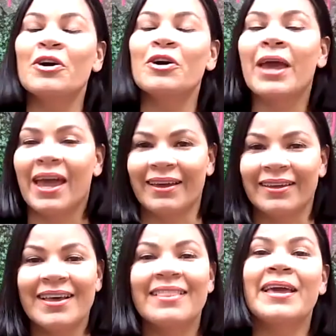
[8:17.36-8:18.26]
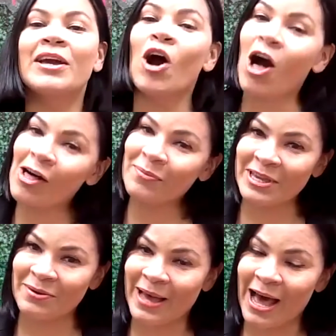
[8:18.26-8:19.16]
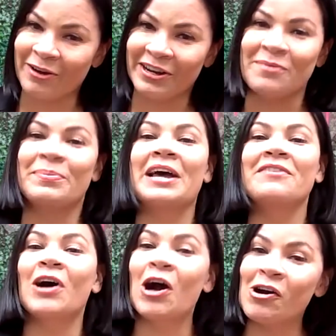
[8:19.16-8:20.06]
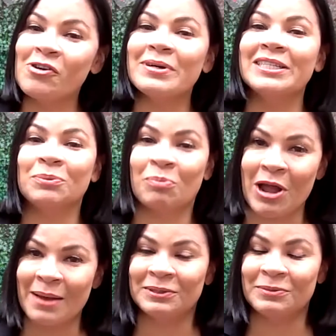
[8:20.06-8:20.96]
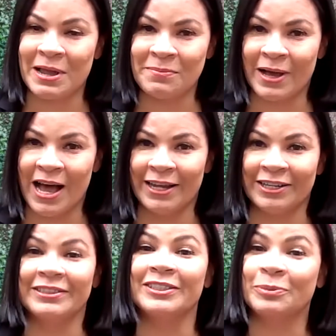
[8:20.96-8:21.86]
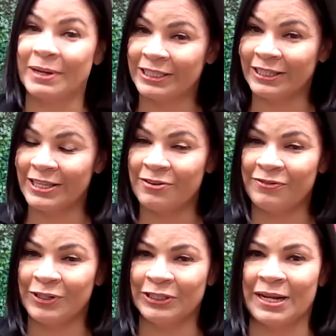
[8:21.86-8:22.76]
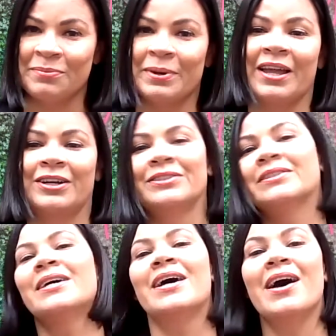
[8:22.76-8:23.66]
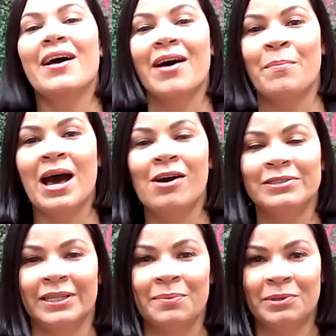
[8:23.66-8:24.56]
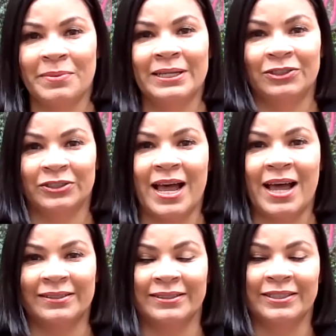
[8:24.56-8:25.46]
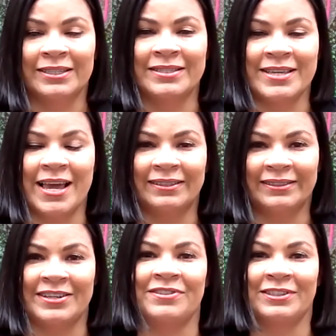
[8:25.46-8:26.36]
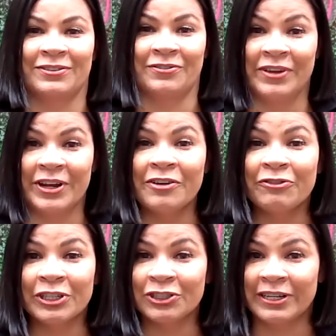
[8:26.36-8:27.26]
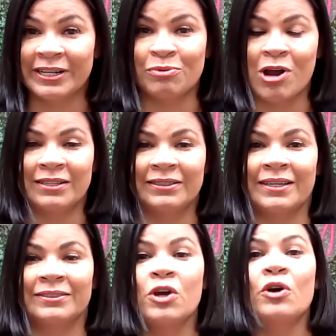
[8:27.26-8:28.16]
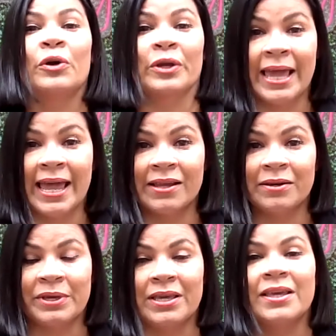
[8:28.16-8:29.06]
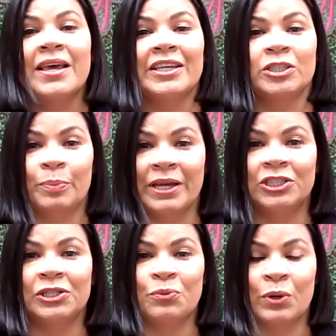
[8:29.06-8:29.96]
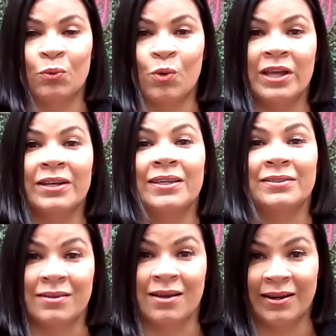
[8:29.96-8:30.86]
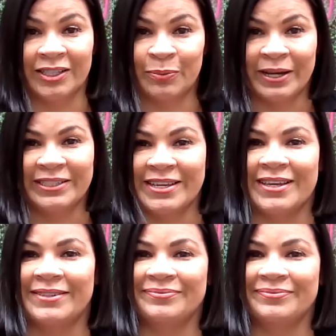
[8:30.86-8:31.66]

okay, they call me about it, but I've always prepped my buyers, especially the first-time buyers, about supplemental taxes. Because yes, Steve, this is a very frustrating process, or can be, especially when one is not expecting it.